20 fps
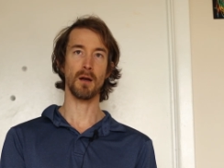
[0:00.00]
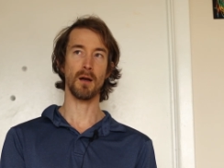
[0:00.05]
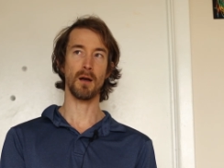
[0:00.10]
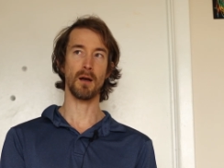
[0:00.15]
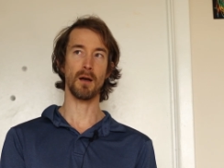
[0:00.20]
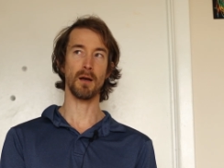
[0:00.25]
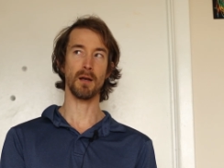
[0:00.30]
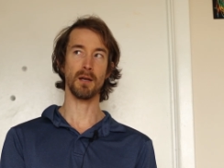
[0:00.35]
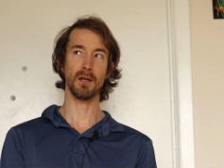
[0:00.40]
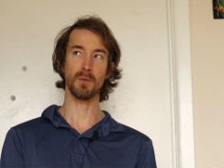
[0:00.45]

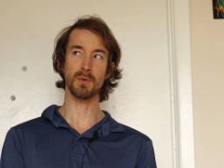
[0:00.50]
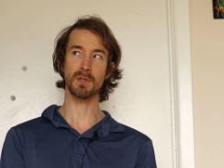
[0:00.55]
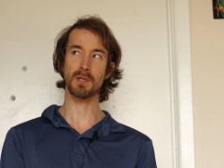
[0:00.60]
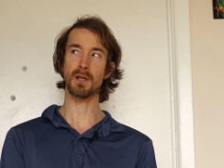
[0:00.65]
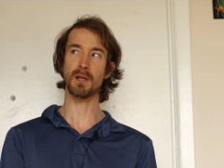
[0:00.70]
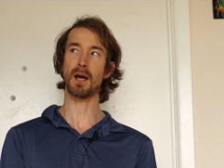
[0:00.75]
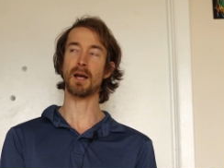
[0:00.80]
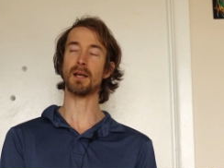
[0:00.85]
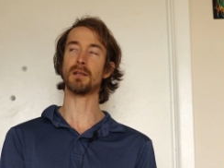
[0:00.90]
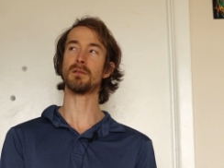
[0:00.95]
And he was
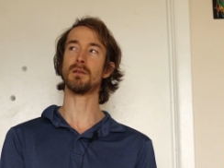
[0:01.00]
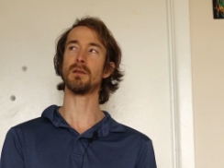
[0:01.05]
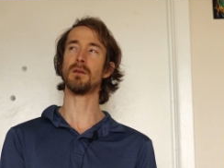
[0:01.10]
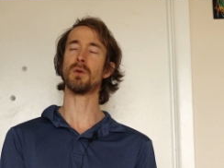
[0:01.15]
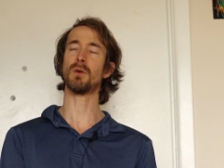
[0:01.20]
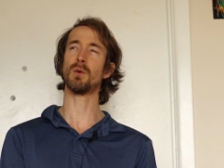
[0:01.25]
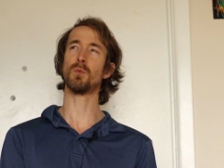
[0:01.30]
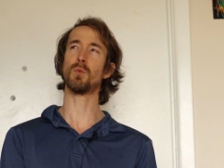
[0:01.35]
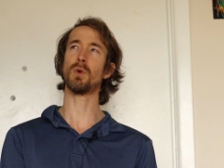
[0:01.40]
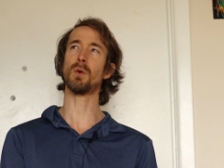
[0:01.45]
in the
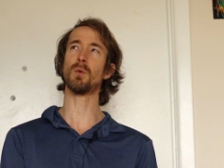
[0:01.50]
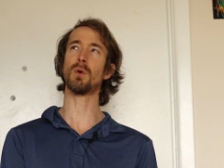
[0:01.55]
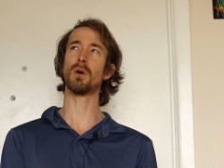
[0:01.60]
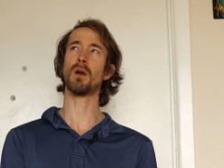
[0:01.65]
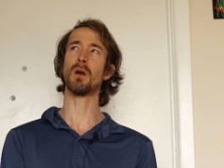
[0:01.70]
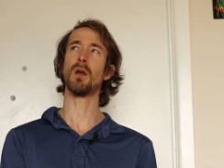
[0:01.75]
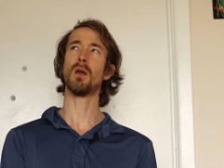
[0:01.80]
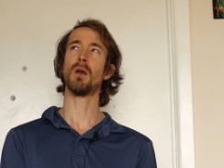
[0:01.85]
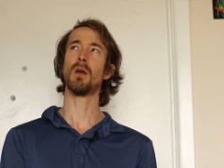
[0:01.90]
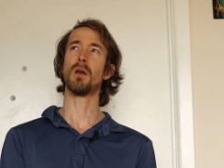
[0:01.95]
ICU, and
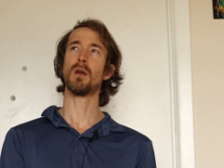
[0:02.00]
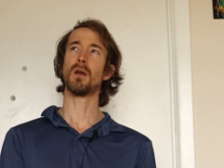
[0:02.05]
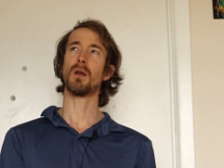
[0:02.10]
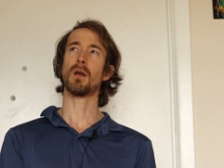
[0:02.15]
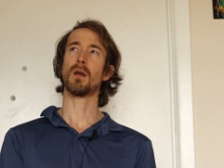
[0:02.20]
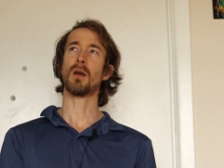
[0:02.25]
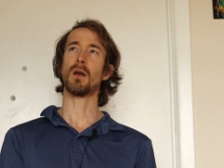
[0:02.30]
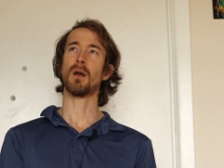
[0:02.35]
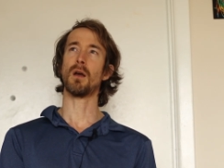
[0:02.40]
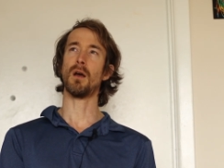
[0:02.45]

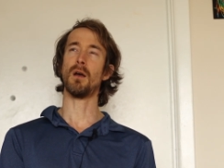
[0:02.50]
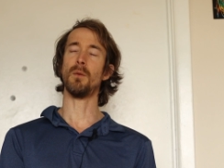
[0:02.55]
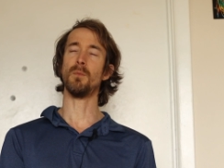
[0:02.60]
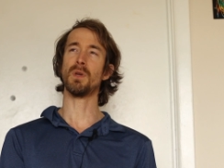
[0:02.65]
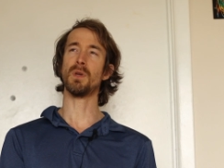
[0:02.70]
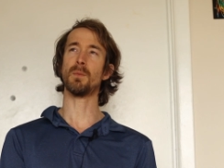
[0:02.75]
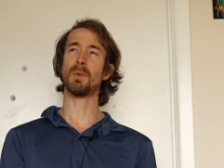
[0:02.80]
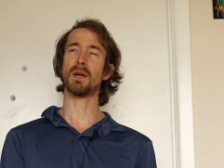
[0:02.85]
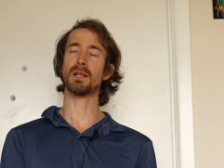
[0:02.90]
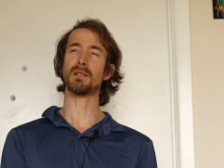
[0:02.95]

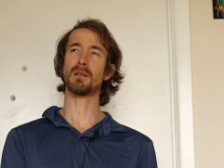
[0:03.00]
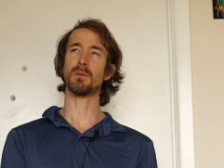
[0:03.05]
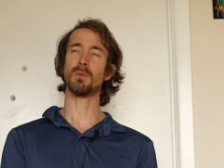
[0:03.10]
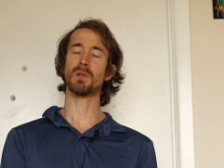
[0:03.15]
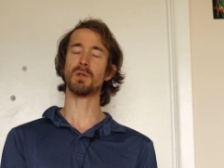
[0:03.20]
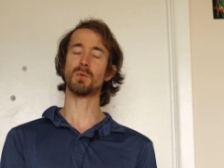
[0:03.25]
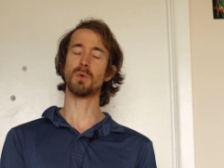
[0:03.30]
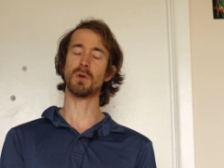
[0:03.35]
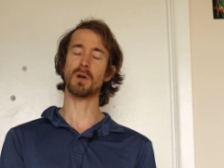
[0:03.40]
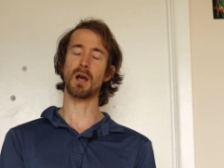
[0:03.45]
me and my
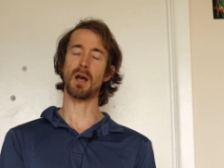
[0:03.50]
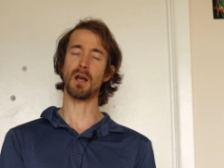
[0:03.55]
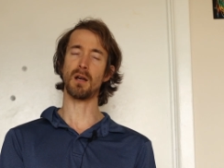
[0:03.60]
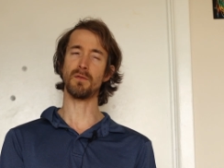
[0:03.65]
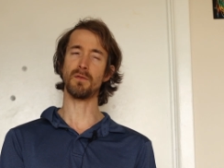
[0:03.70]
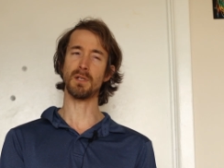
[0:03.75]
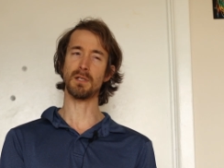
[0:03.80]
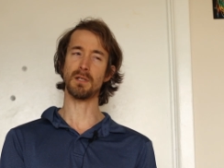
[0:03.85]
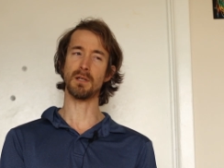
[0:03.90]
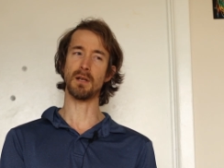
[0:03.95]
siblings, we were kind
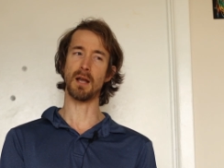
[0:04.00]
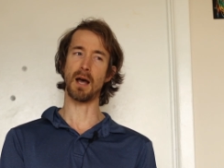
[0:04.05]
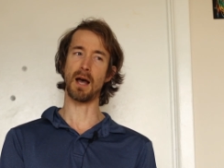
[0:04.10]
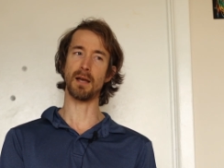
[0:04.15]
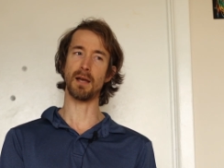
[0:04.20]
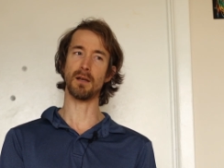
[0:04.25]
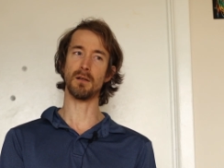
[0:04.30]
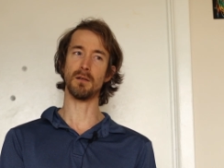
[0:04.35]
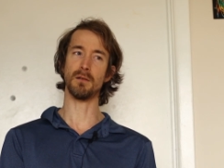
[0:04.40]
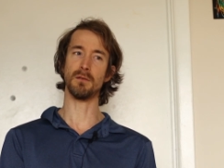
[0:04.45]
of in
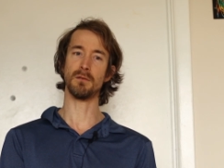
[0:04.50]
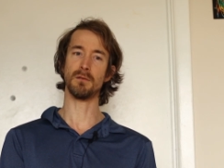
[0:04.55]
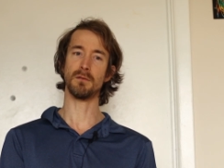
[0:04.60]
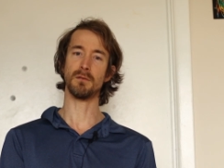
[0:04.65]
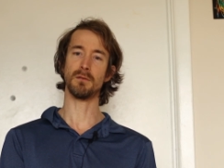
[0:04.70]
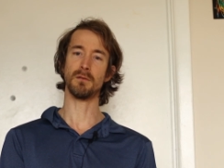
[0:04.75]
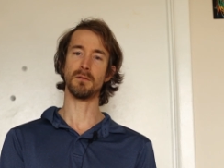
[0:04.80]
denial.